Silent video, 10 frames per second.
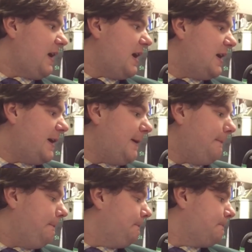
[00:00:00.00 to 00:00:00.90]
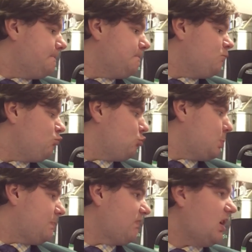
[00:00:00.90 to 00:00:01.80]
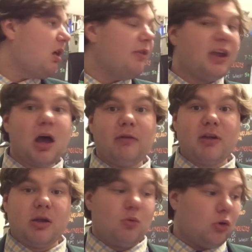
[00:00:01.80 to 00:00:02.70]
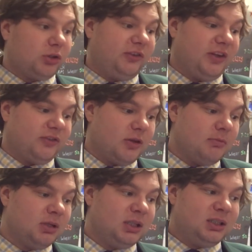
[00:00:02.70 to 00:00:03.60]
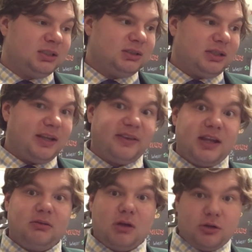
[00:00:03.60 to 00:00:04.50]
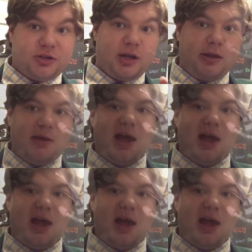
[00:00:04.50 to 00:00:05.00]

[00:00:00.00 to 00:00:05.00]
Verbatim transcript: Um, the RO water system is in, I'll show you